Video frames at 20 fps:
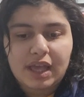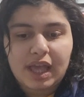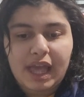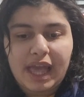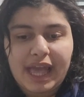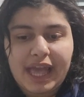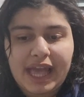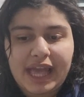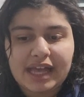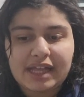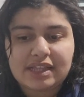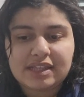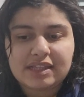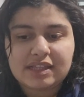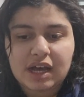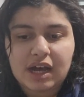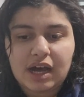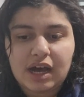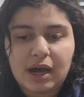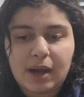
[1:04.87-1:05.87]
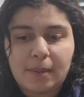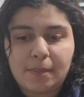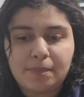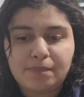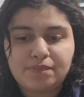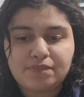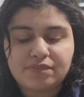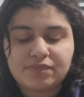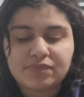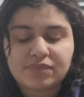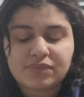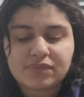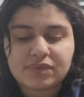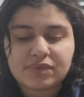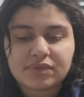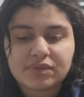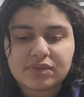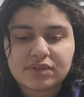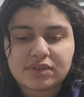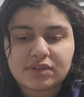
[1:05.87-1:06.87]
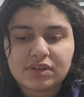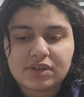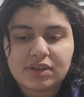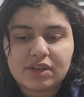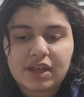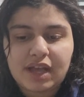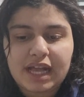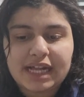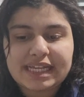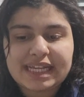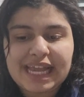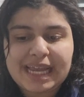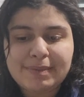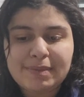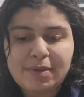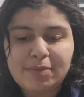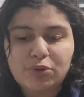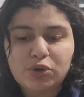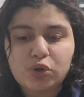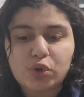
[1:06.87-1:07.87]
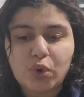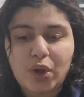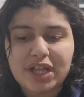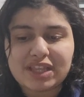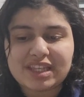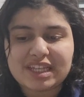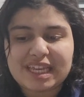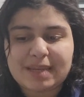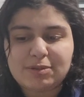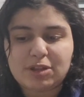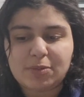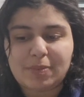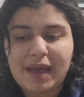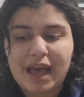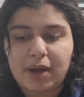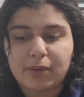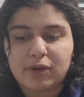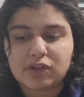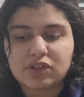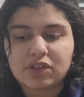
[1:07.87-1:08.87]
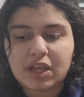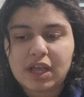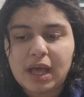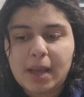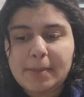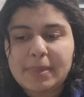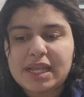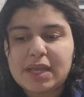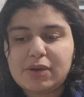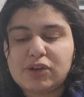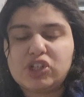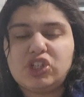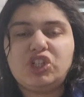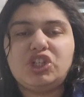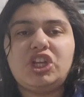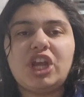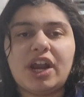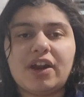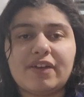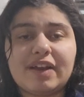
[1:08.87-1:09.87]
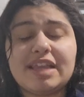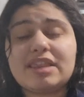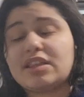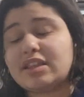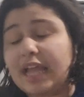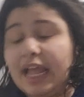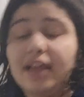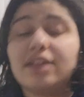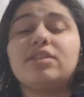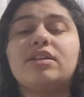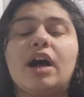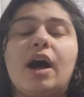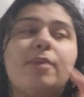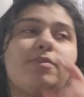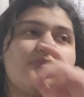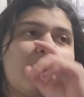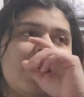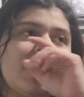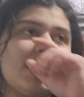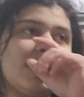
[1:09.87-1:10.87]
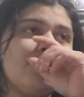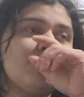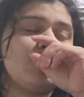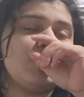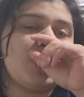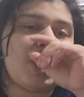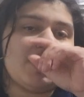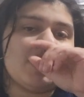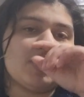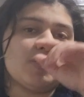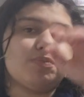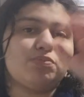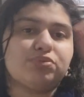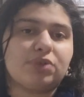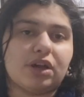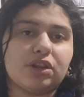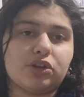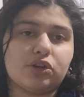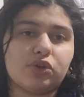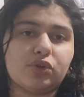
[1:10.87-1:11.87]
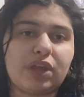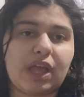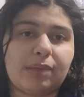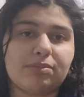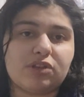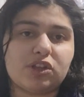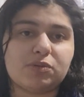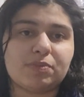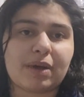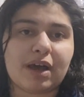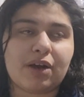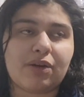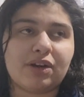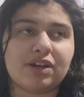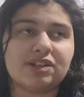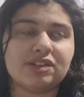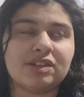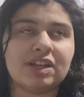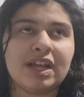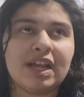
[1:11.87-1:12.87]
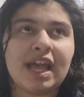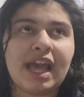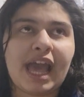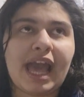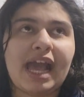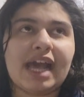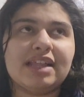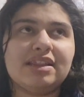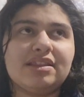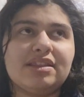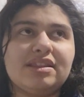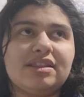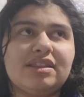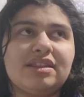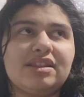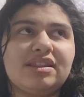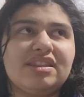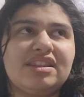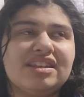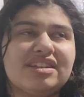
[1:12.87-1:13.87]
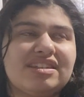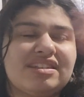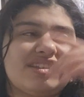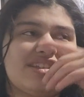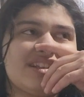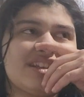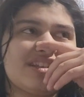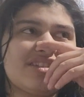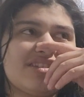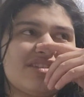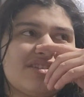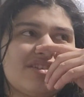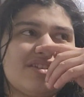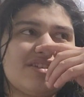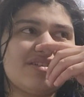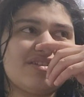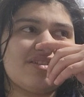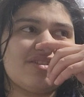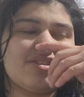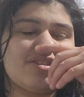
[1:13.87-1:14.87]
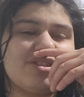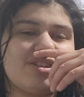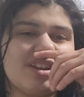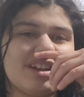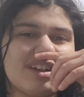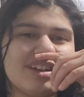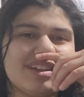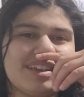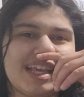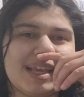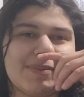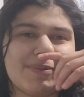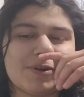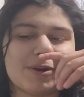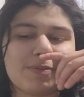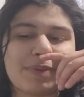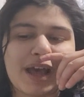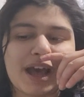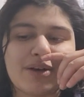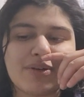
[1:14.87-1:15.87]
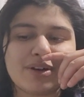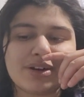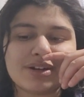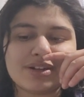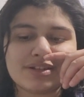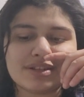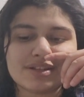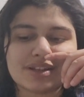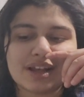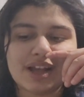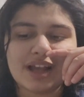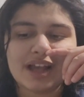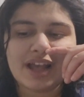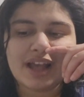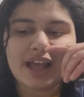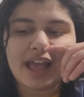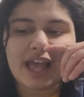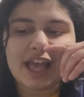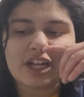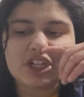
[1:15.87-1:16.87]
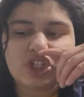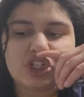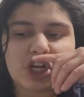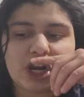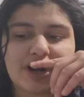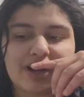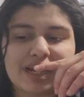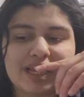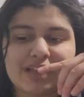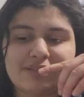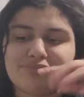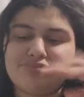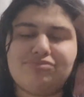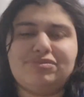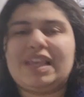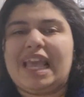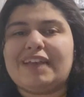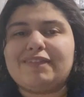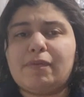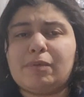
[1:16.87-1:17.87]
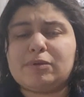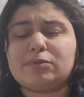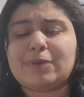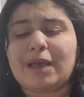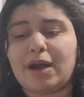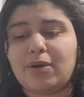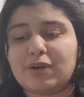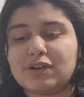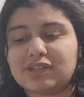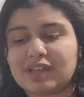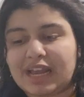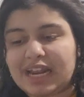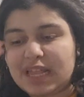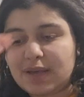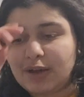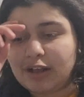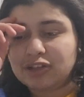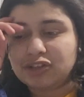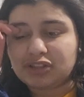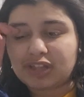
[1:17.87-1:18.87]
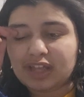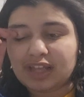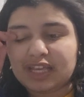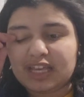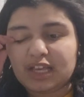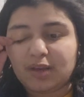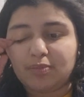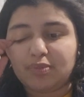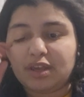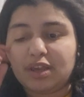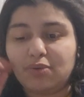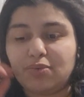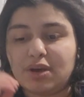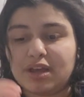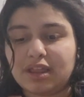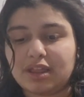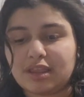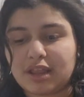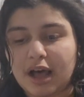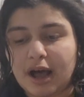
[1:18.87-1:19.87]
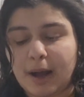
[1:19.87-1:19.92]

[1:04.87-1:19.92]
and, I can't remember who got to keep their powers, but it was Jerry, the dad, I think it was Jerry's brother who kept his powers, and the sister couldn't keep her powers, and Jerry gave up his powers anyway so that he could be with,